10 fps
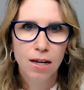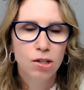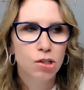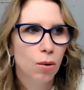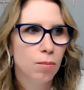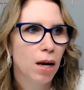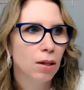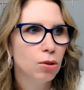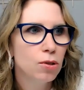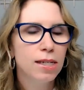So I'm not
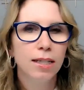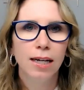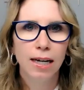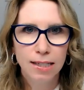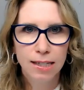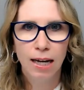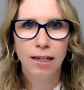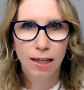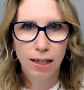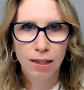losing the
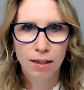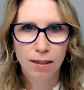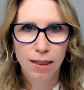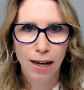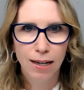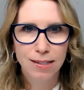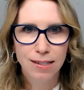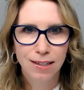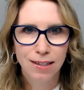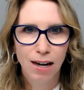identity that